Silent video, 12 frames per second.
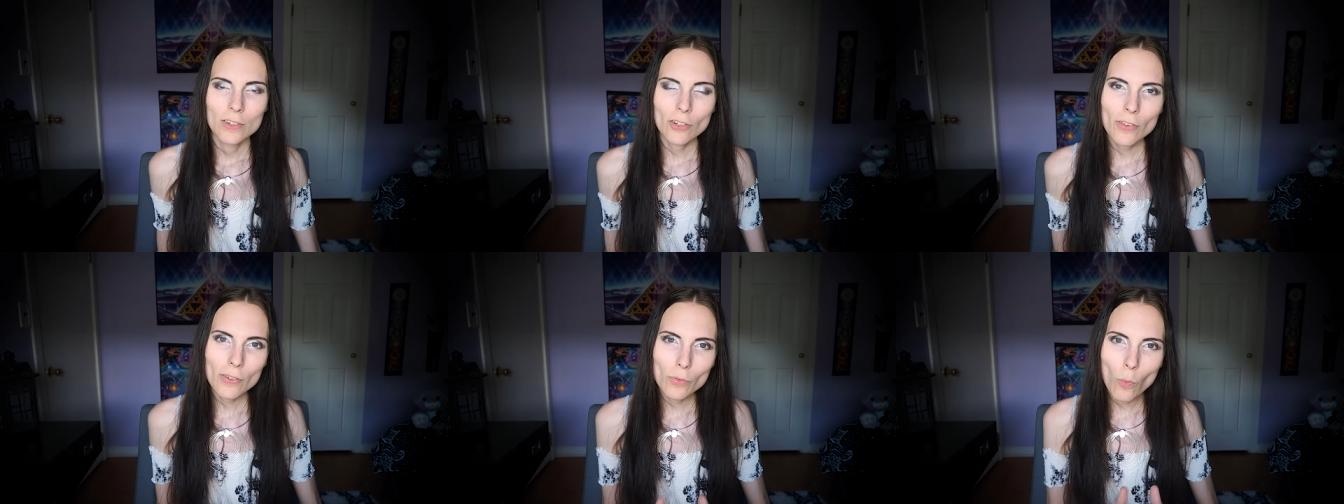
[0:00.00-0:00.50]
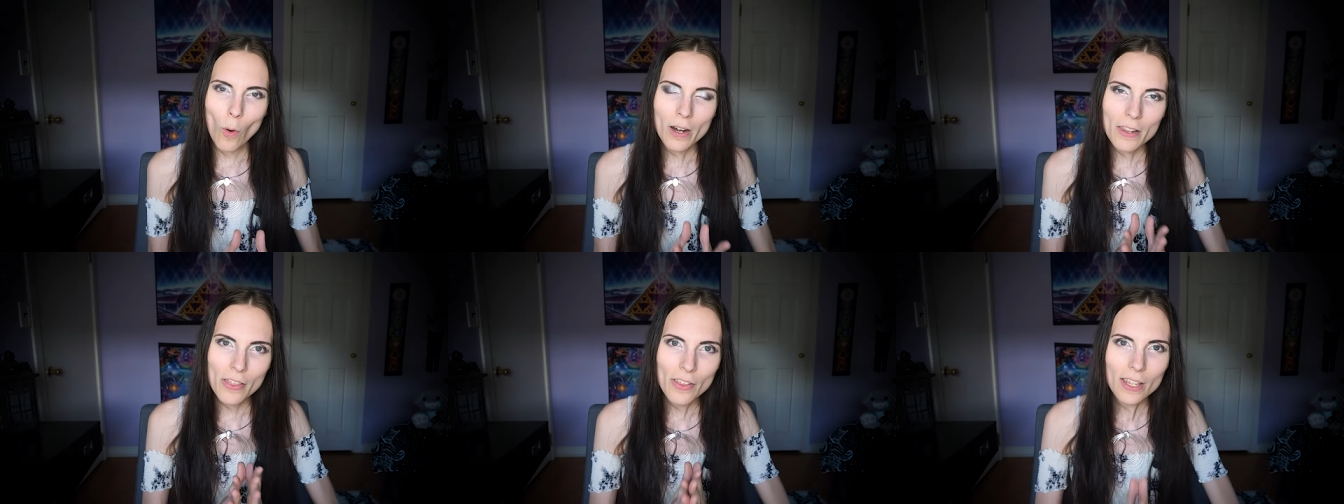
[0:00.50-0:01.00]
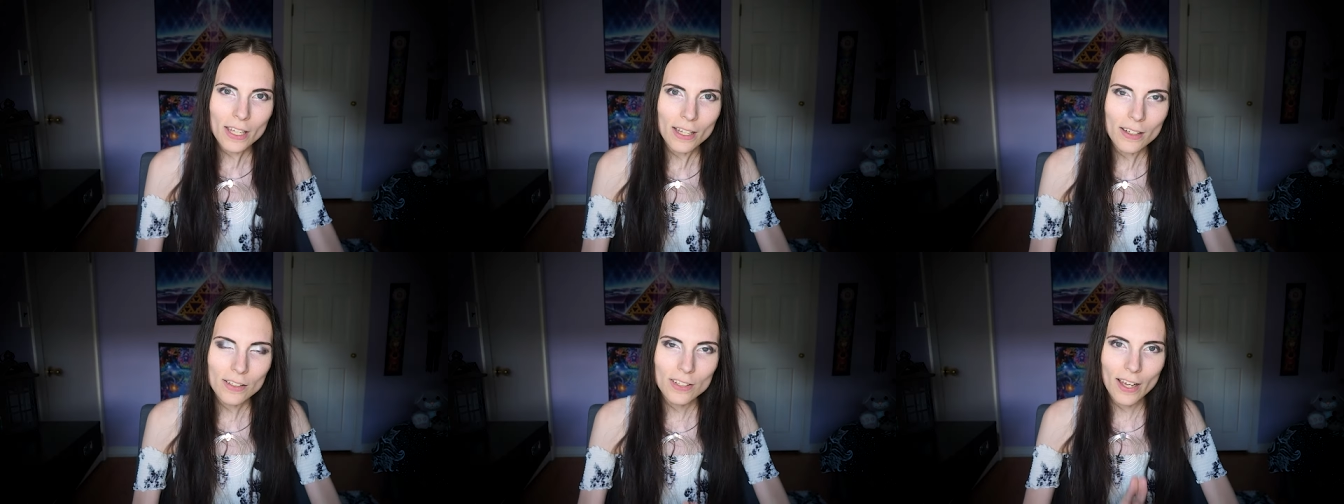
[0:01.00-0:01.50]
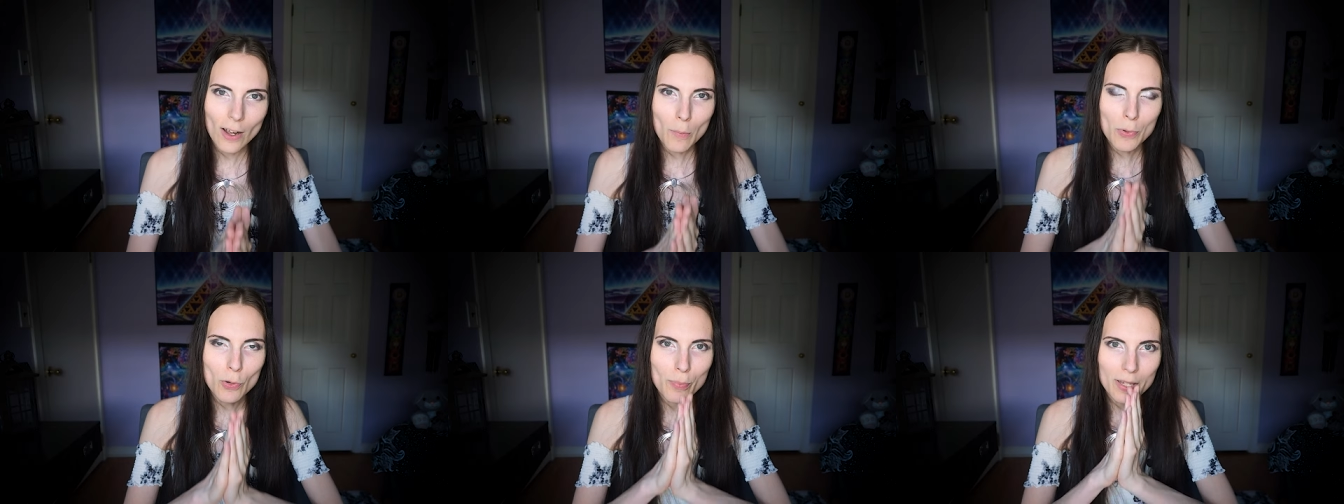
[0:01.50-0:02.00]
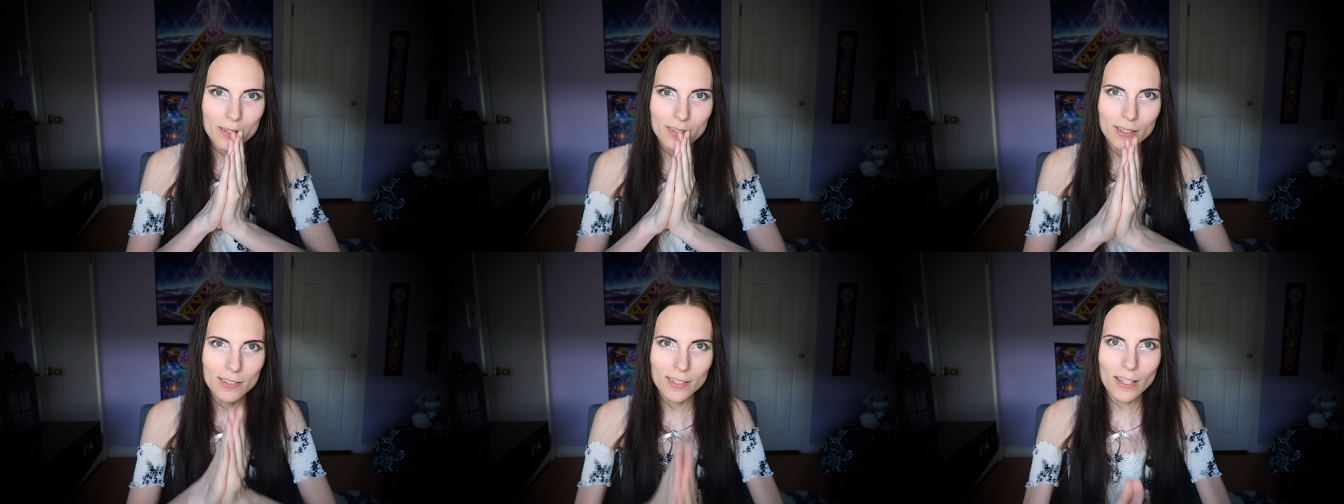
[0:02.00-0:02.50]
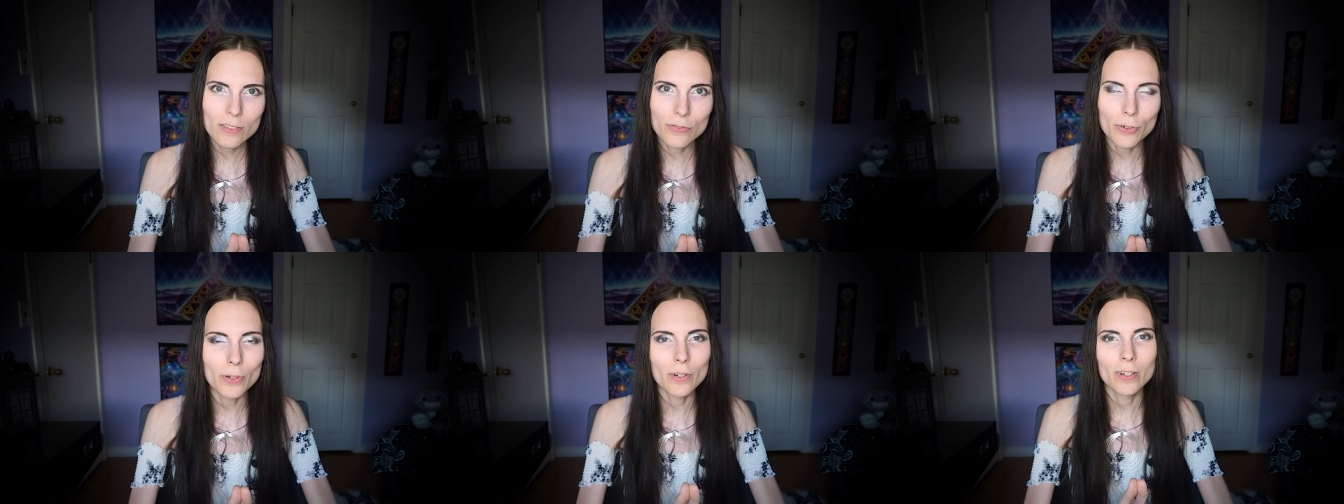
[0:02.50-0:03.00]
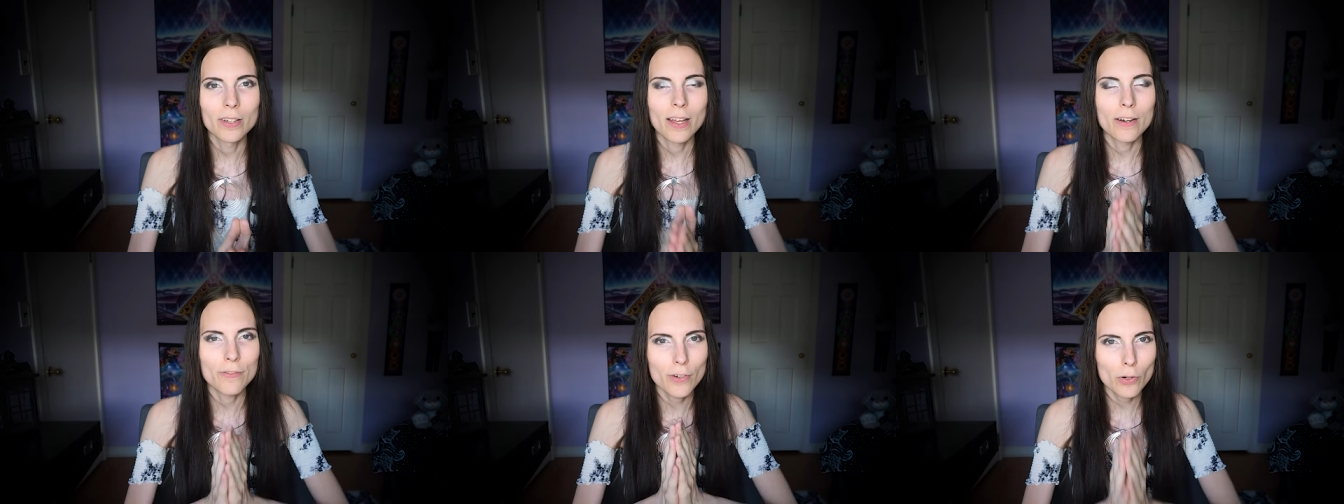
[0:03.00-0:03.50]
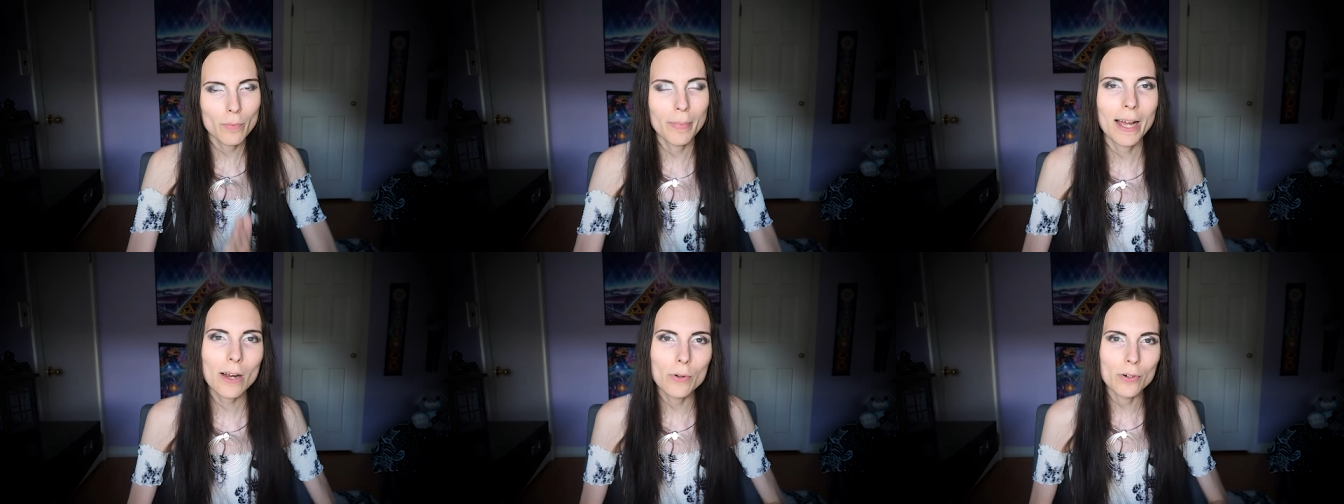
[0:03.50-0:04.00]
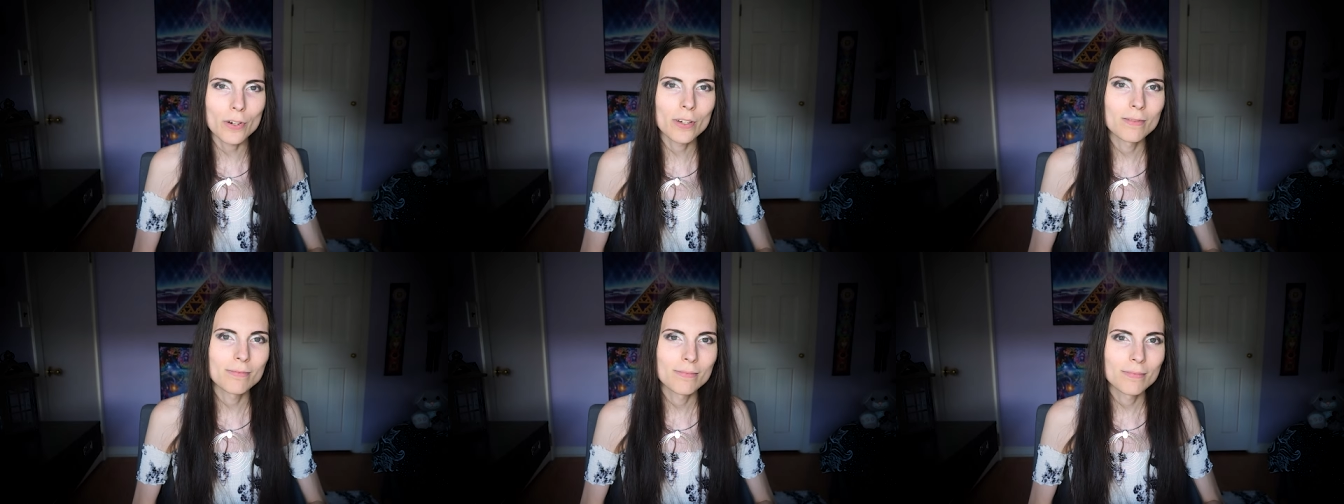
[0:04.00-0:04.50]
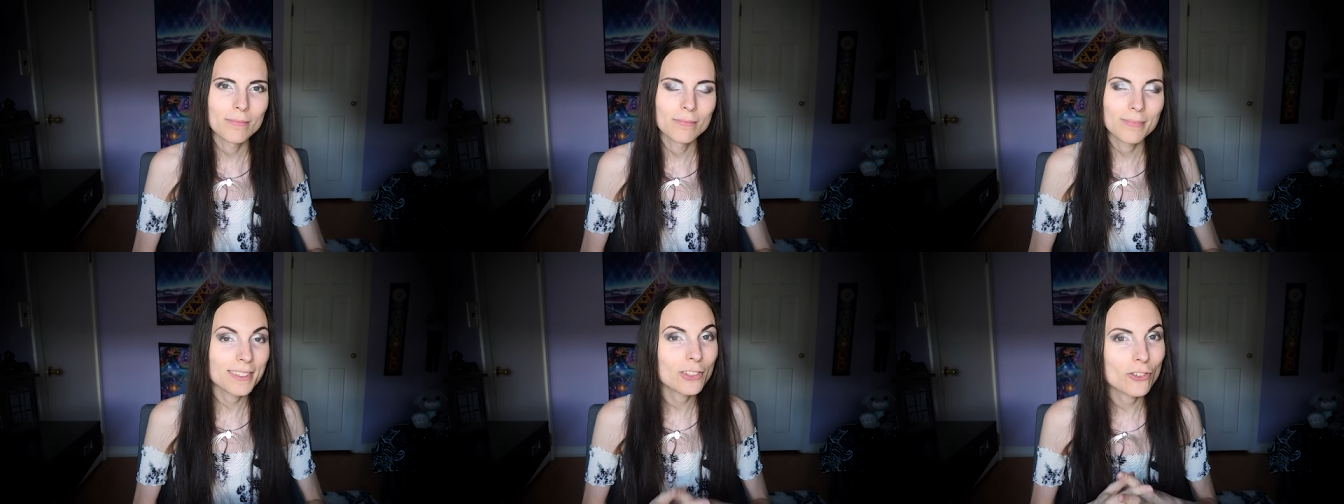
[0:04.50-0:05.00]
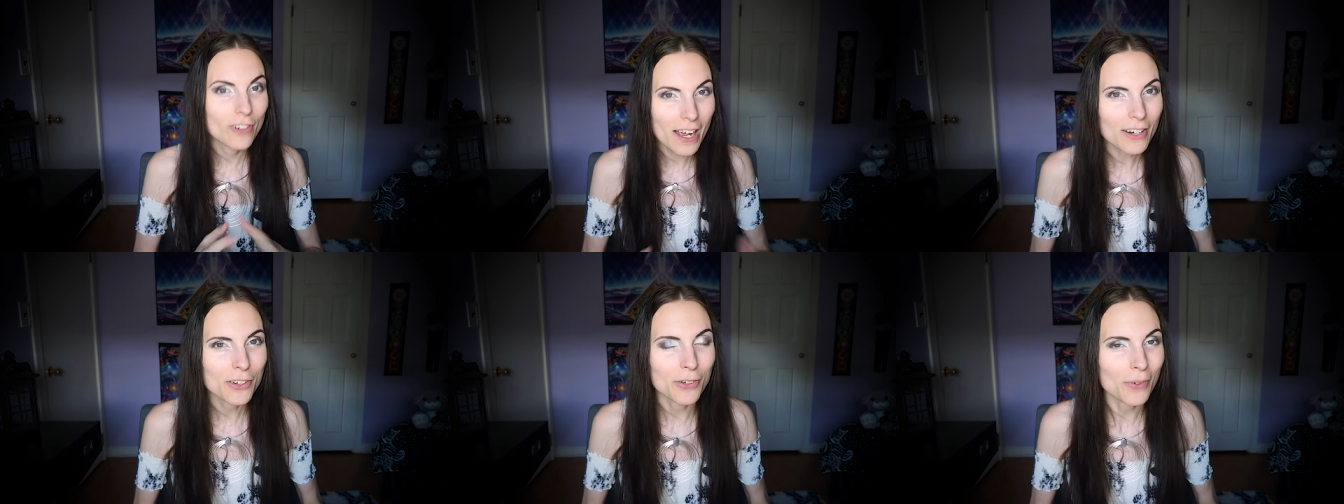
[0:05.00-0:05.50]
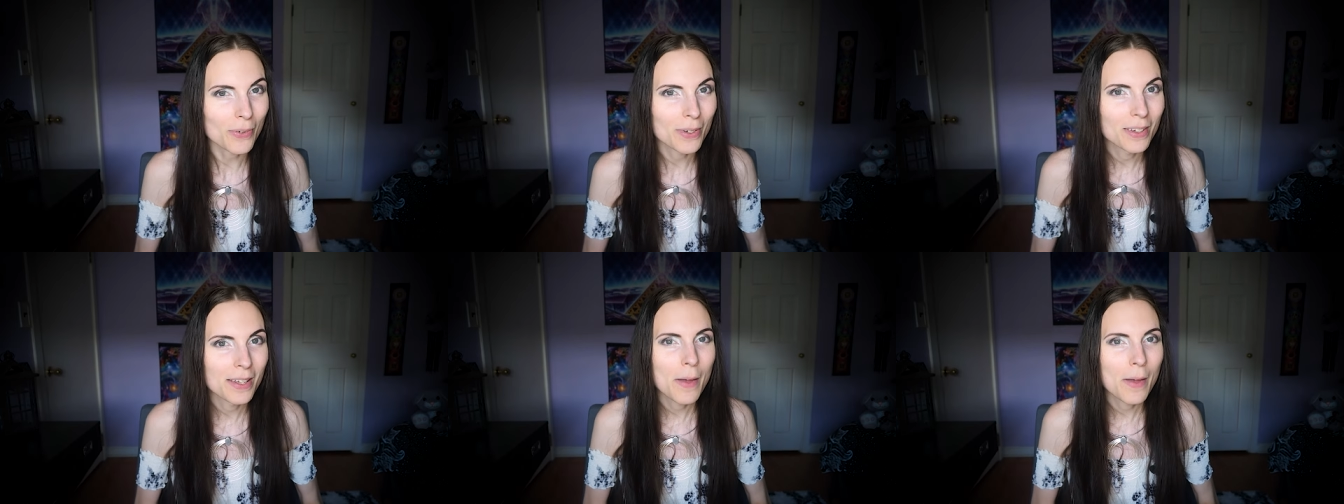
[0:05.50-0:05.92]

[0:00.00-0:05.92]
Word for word: So this one thing to help you be successful and feel empowered is gratitude.